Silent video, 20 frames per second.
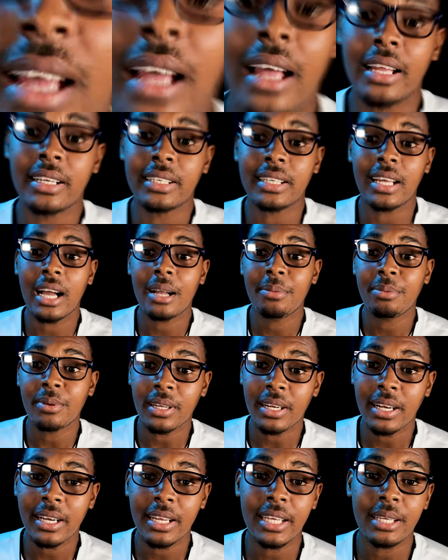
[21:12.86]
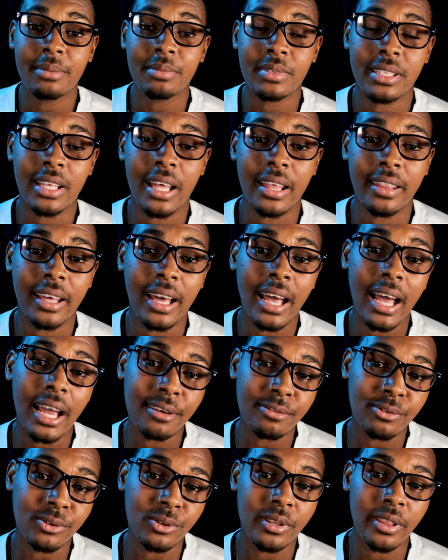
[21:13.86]
And Apple claims that the
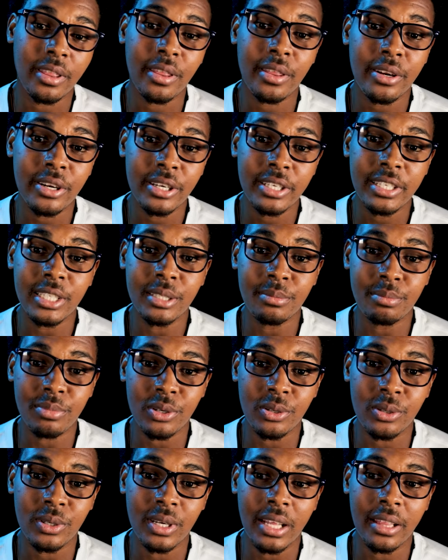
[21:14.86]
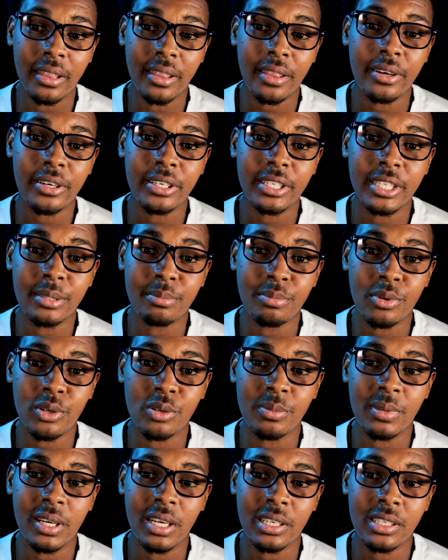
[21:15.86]
iPhone 13 Pro and 13
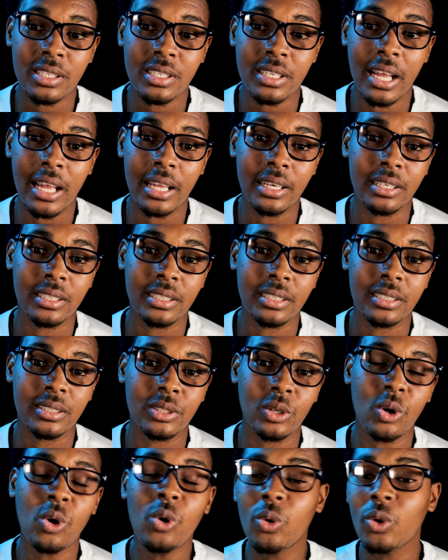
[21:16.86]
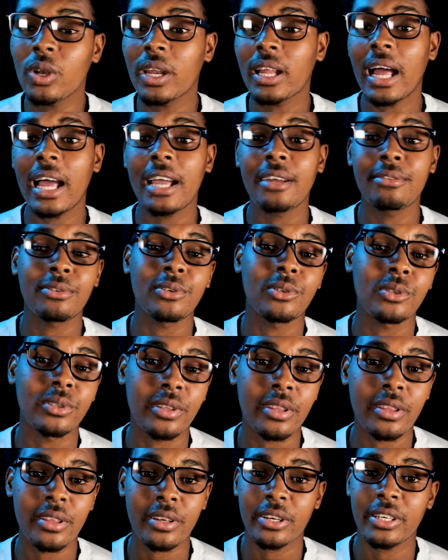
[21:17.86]
Pro Max and the whole
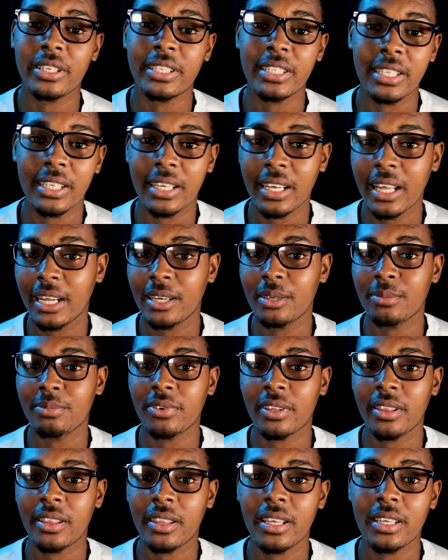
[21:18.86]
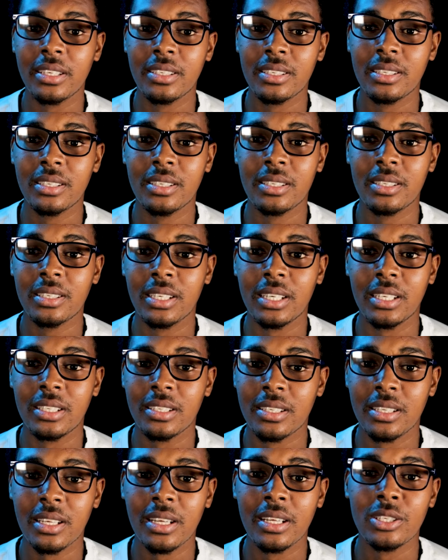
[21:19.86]
iPhone 13 lineup for this
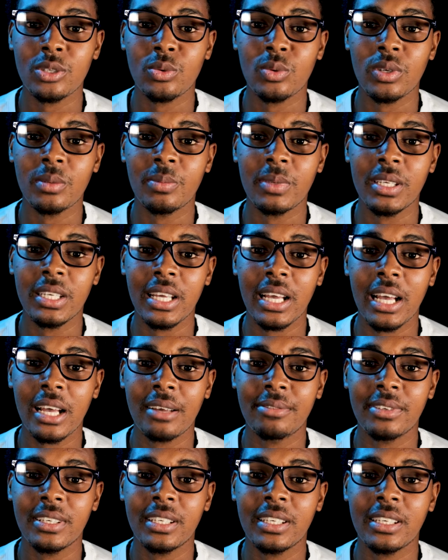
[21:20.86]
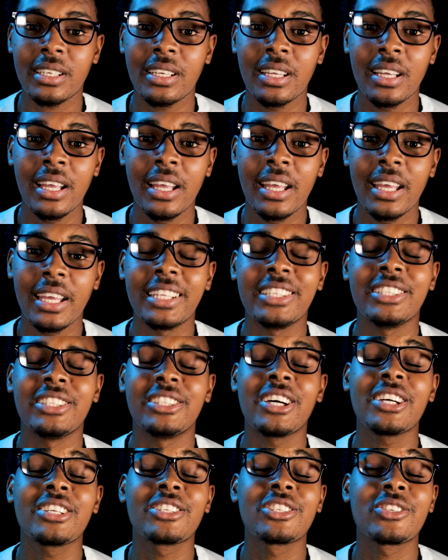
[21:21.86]
instance will be having
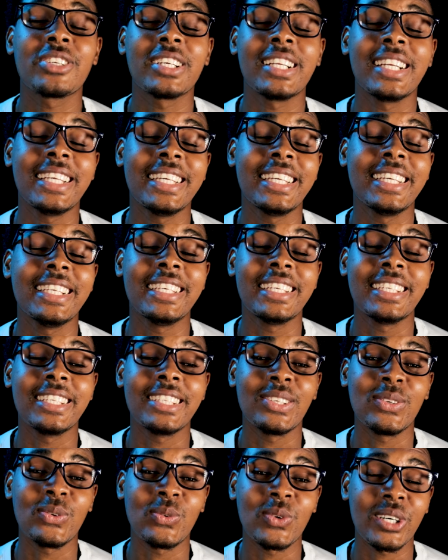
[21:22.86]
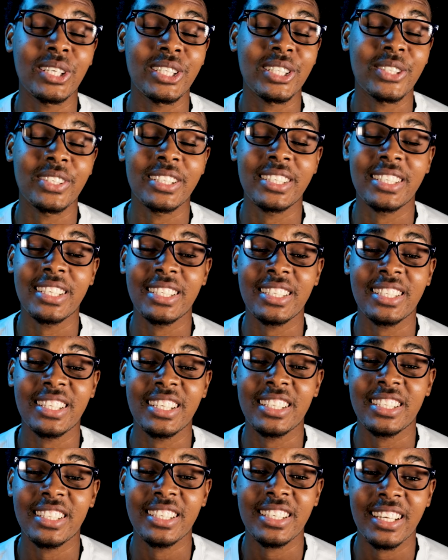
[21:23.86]
industry-leading water
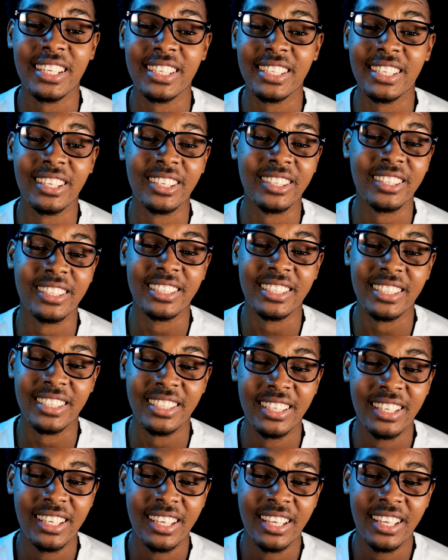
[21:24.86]
resistance technology.